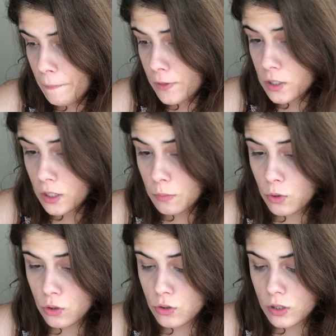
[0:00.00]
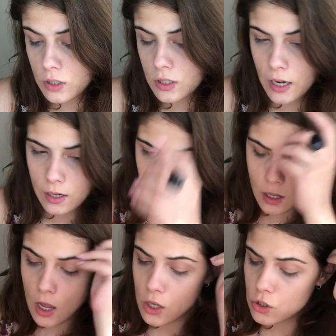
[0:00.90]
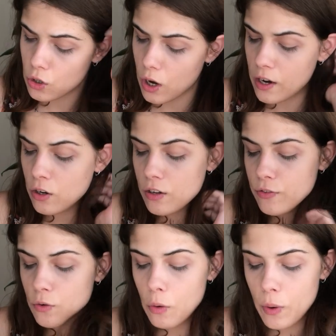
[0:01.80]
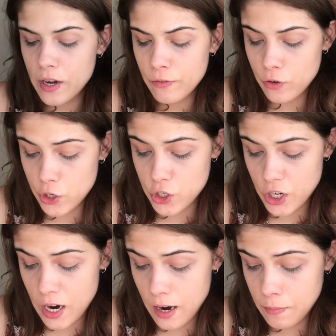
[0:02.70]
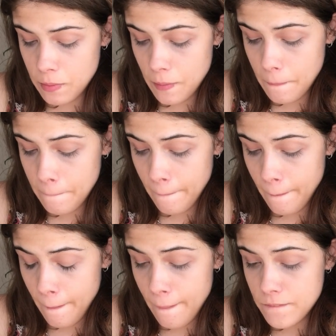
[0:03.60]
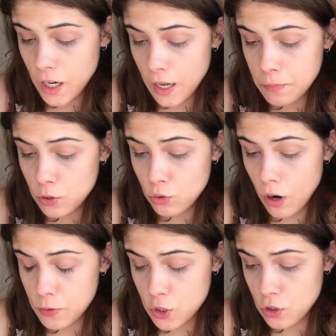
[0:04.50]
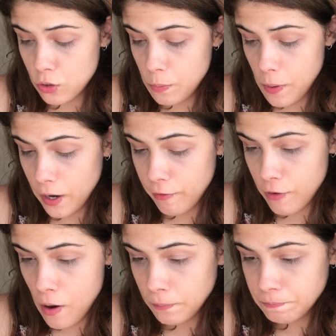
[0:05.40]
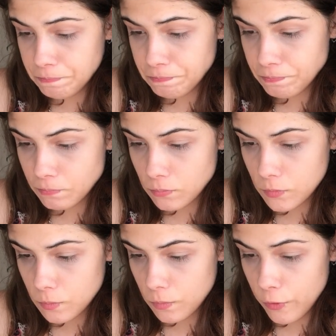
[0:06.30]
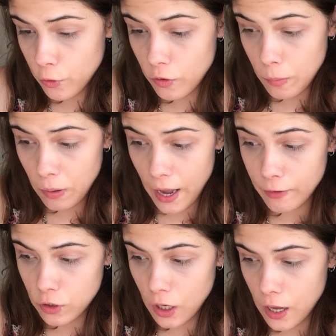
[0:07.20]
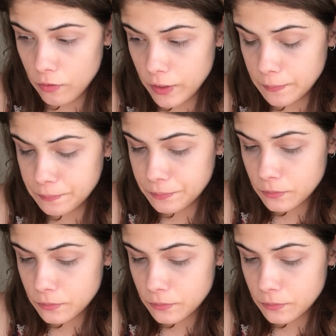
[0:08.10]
This can be also this cycle. So I don't know, if you were waiting for a job, there can be two options to pick from if you're applying for a lot of them.